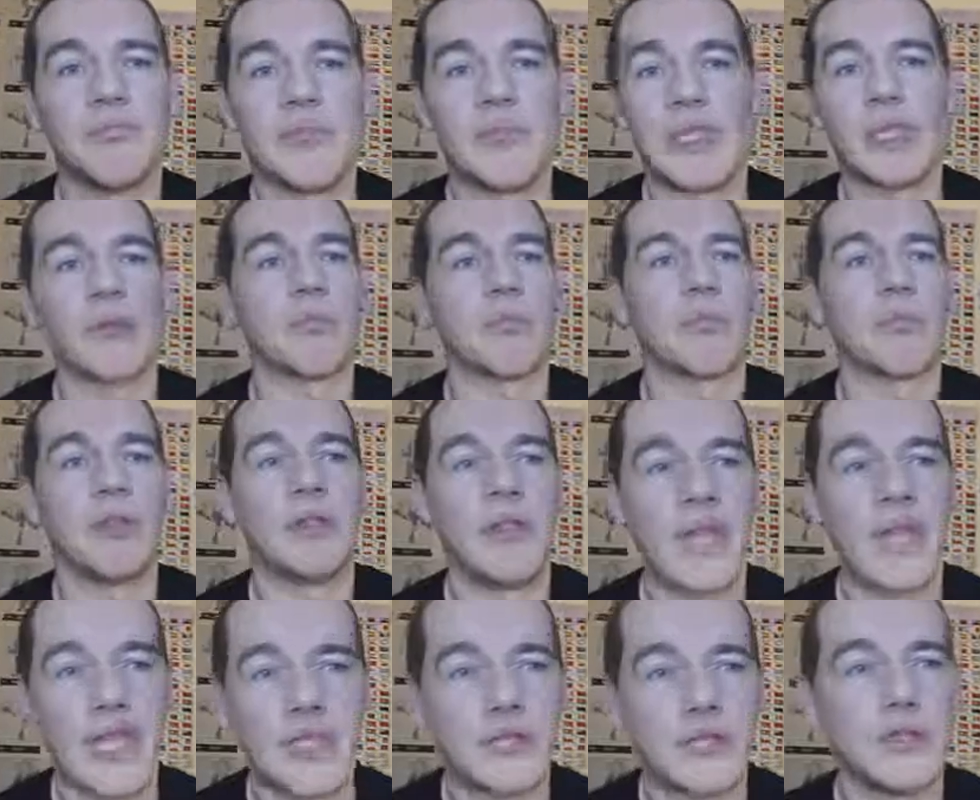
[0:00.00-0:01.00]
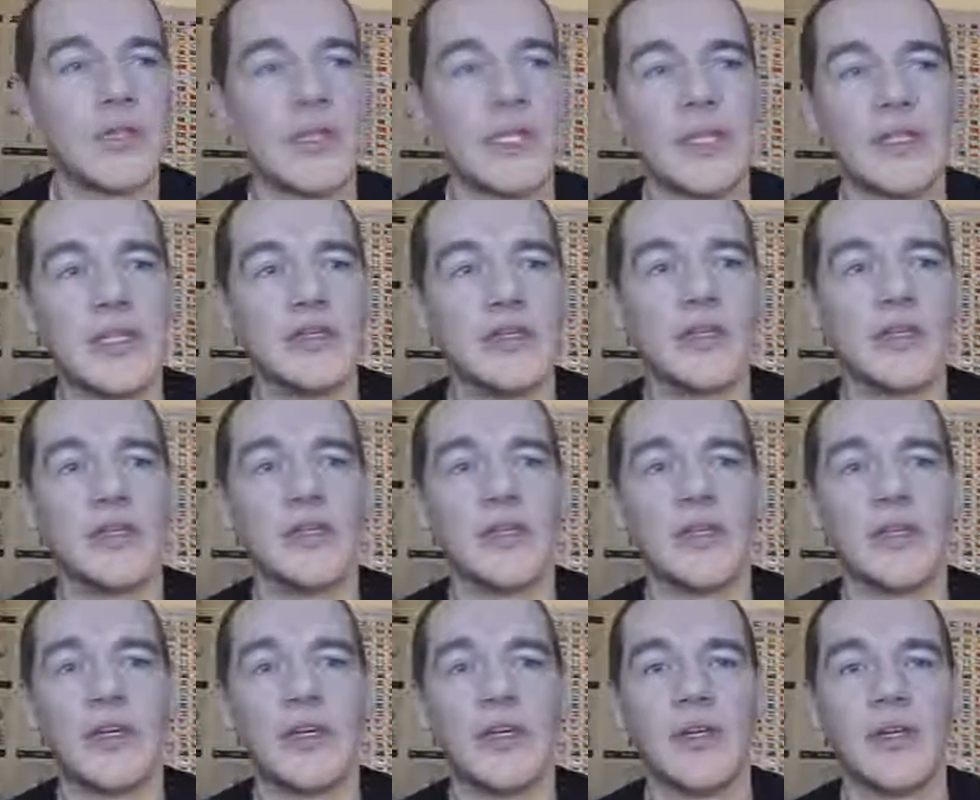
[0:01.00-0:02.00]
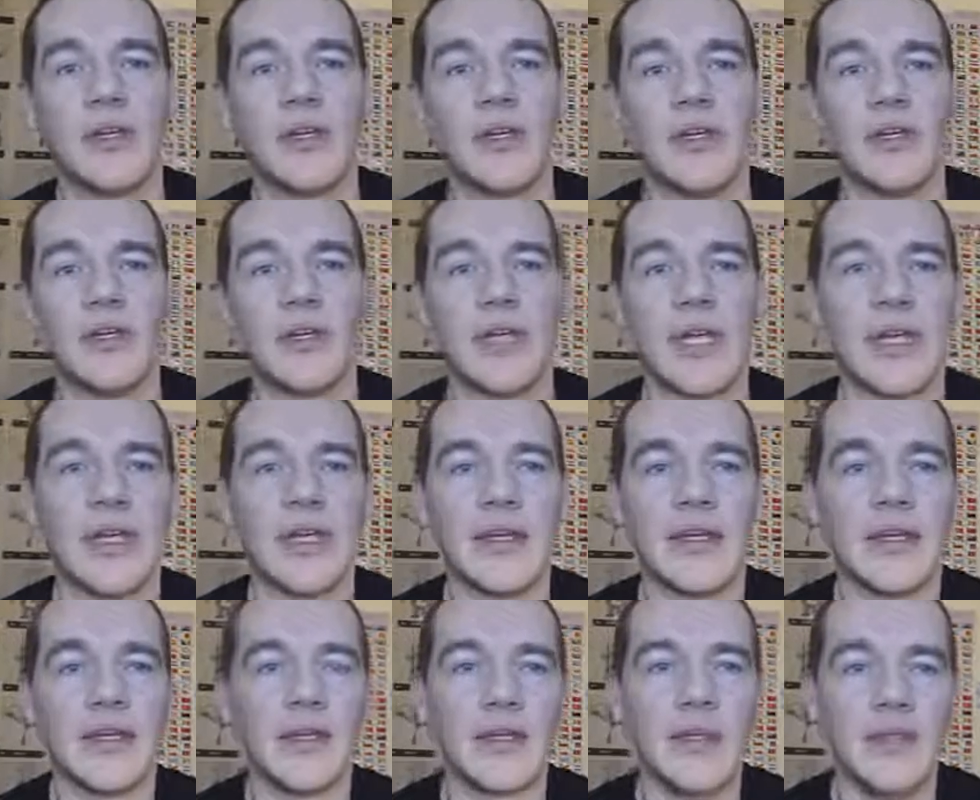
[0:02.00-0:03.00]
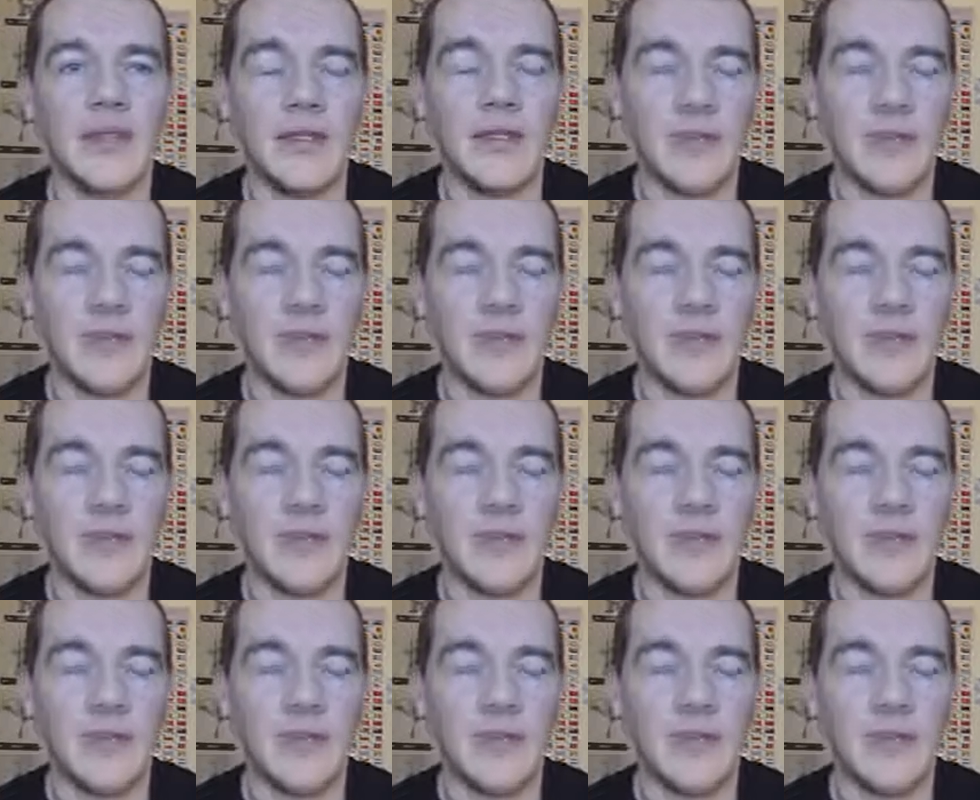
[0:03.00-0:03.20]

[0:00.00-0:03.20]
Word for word: there are pedestrians and uh, eh,